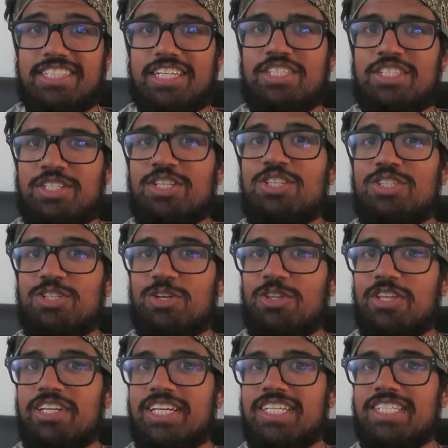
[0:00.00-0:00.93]
seasoned,
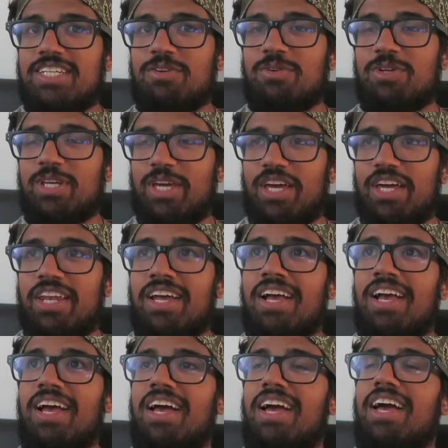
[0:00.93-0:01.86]
so they tasted really
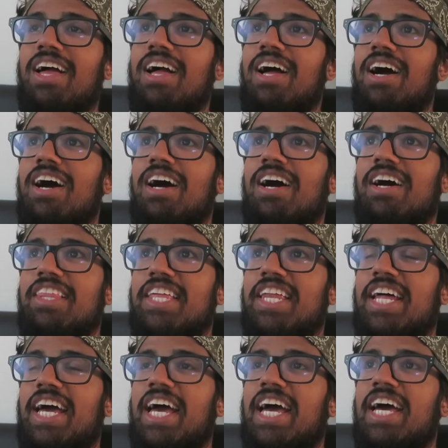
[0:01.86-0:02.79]
good.
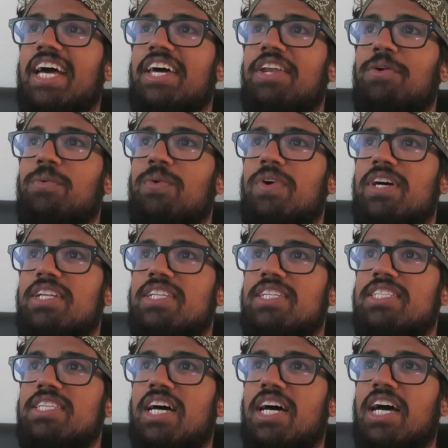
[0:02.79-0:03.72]
Then I had
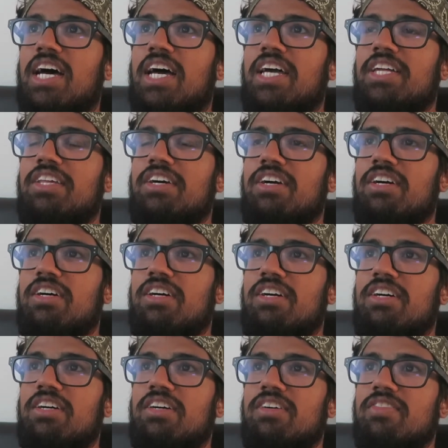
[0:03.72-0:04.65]
one side
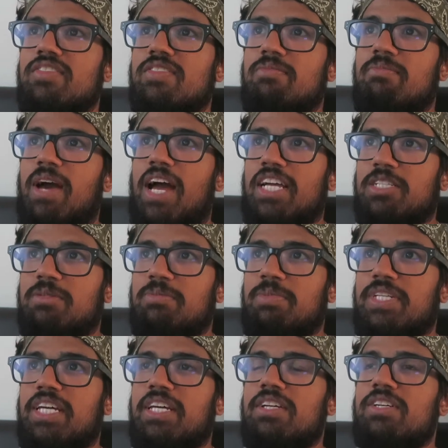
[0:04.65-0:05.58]
of
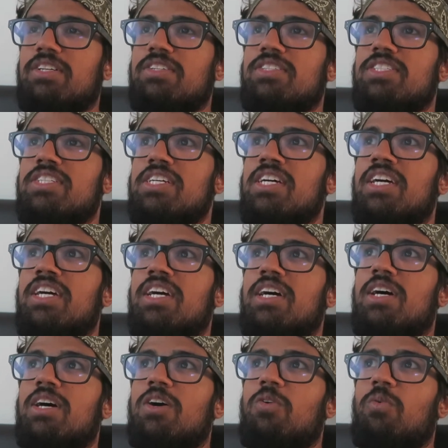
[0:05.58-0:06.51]
mashed potatoes,
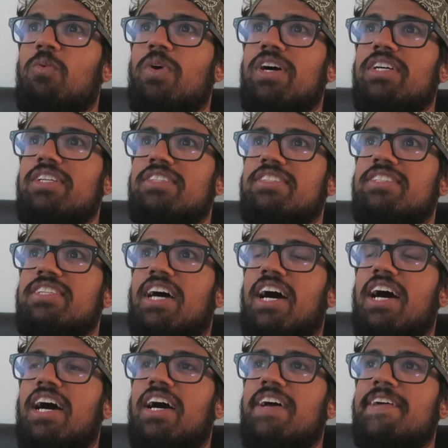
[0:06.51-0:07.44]
one
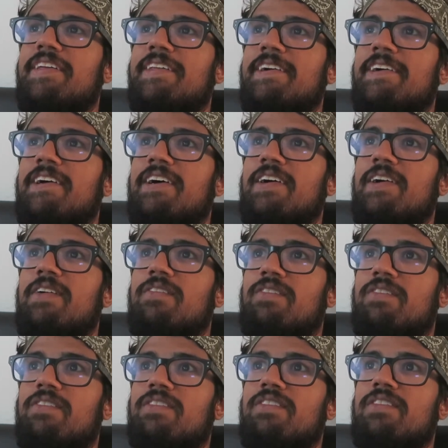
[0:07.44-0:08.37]
side of